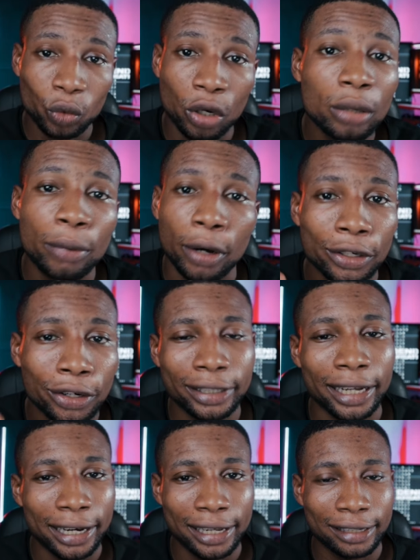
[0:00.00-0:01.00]
one but not
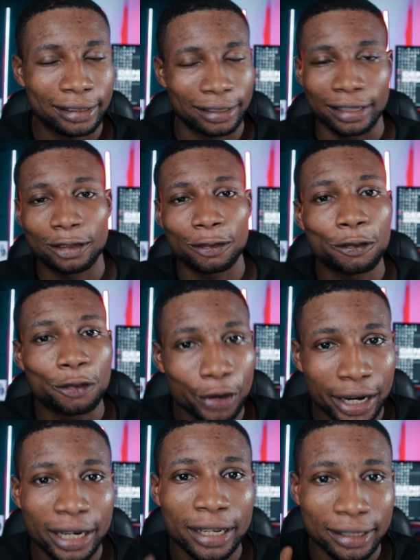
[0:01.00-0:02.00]
the least is
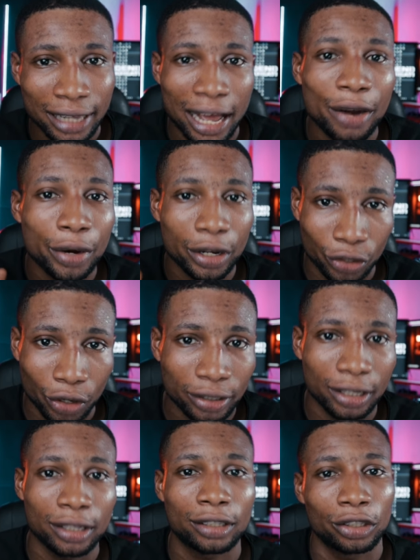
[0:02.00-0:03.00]

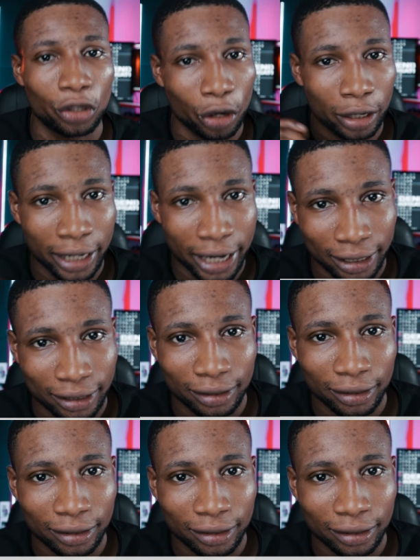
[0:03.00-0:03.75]
freedesignresources.net.